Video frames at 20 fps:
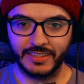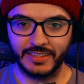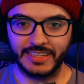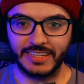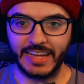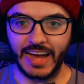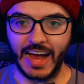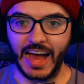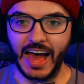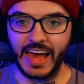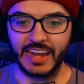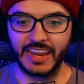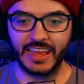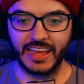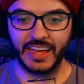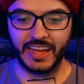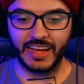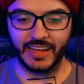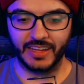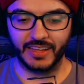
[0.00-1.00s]
Got
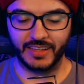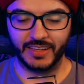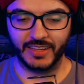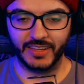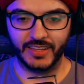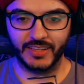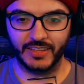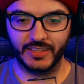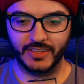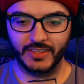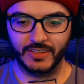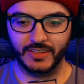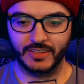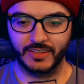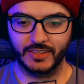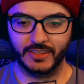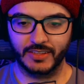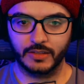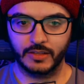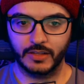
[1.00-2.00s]
it.
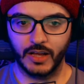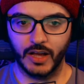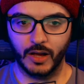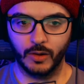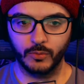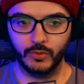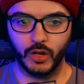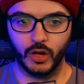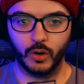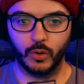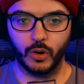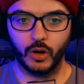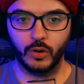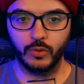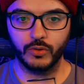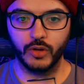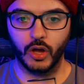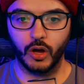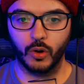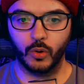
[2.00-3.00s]
Oh no.
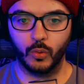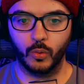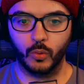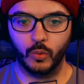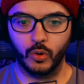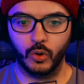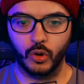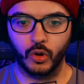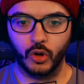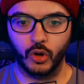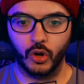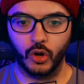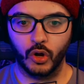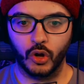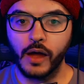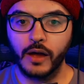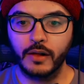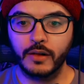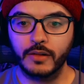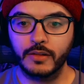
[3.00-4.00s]
Oh no.
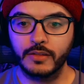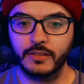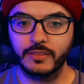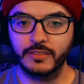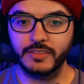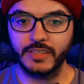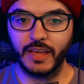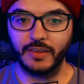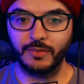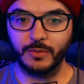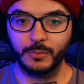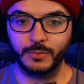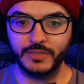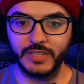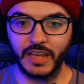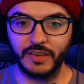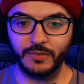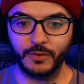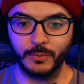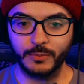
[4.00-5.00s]
Save him.
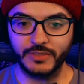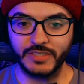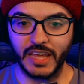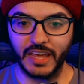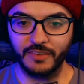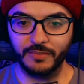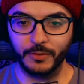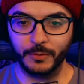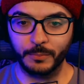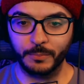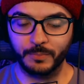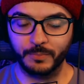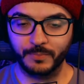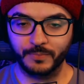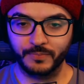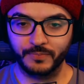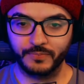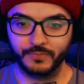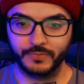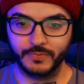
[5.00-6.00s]
Save him. Save him.
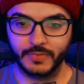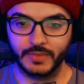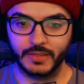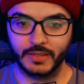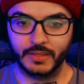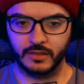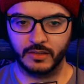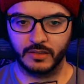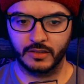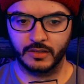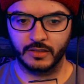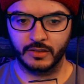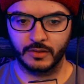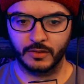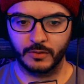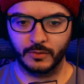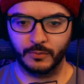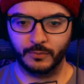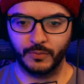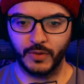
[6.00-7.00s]

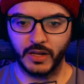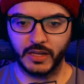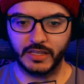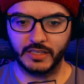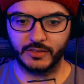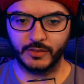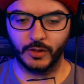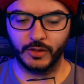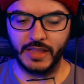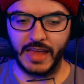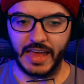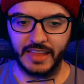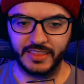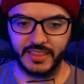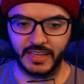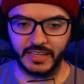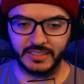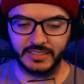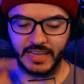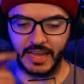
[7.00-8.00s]
Fuck it. Throw that
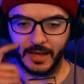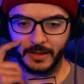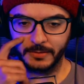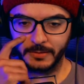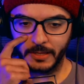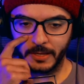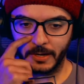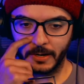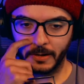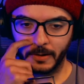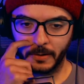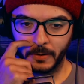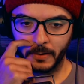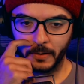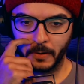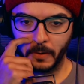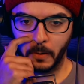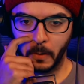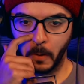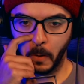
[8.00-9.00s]
thing down there.
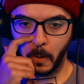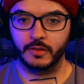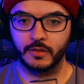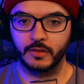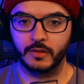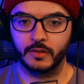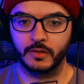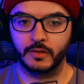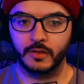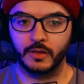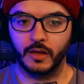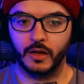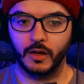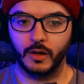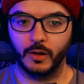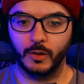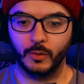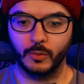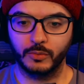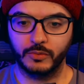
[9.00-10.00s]

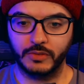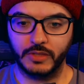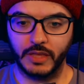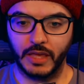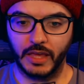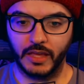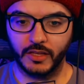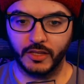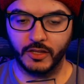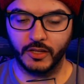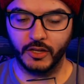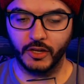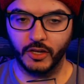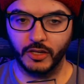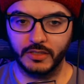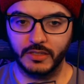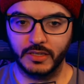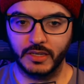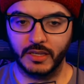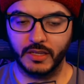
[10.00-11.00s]
Oh, thank
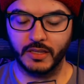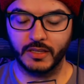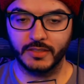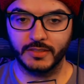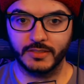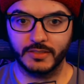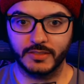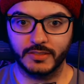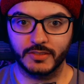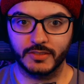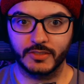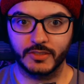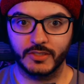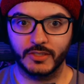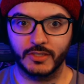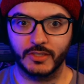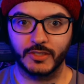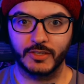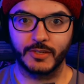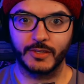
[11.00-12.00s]
goodness.
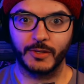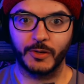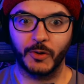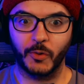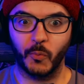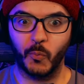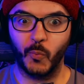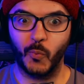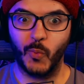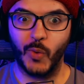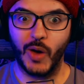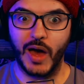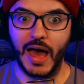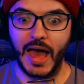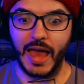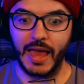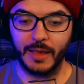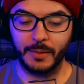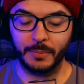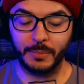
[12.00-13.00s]

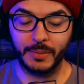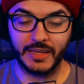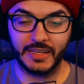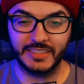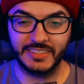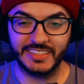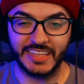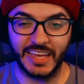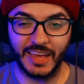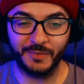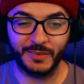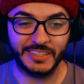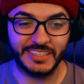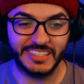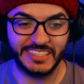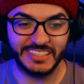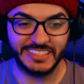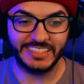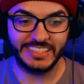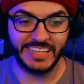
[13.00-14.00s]
Wybie saving
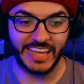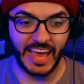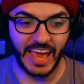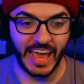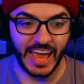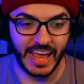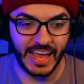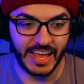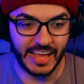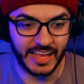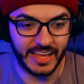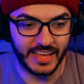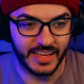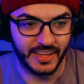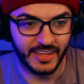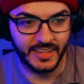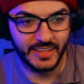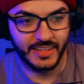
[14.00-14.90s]
the day?